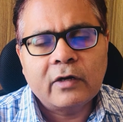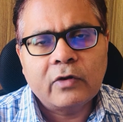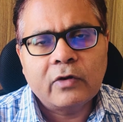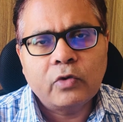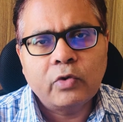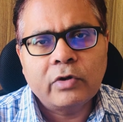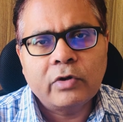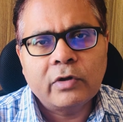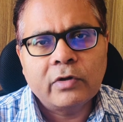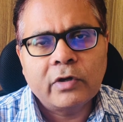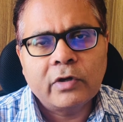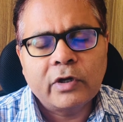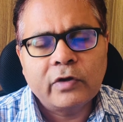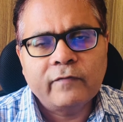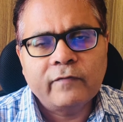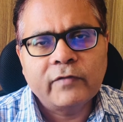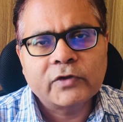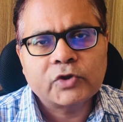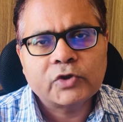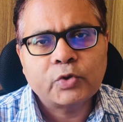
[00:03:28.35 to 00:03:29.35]
none
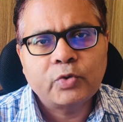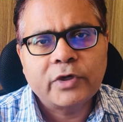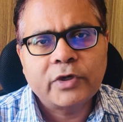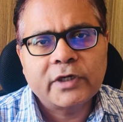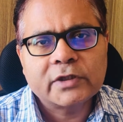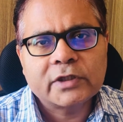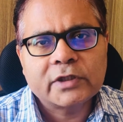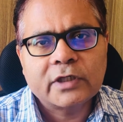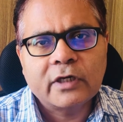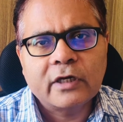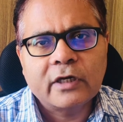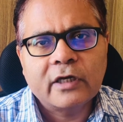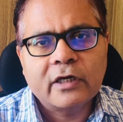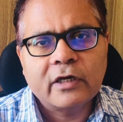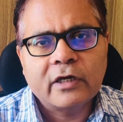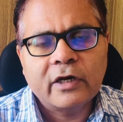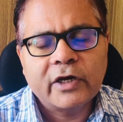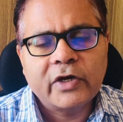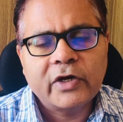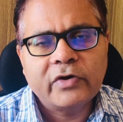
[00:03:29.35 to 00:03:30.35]
of the students really
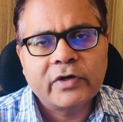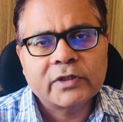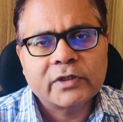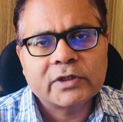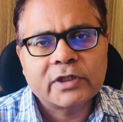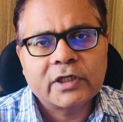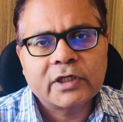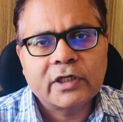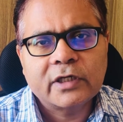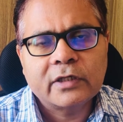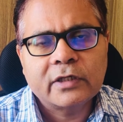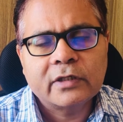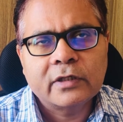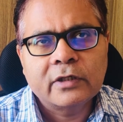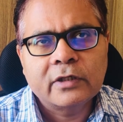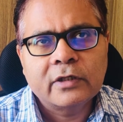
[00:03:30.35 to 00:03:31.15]
are interested in